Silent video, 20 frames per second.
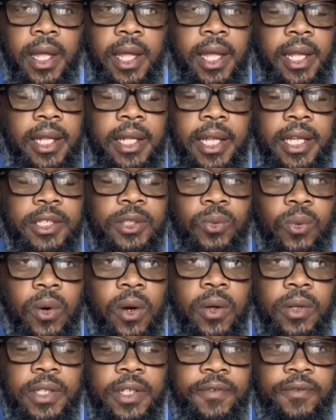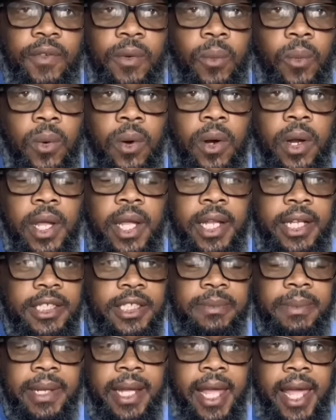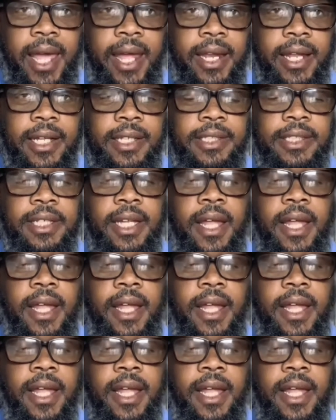He needs work on his footwork and his mechanics.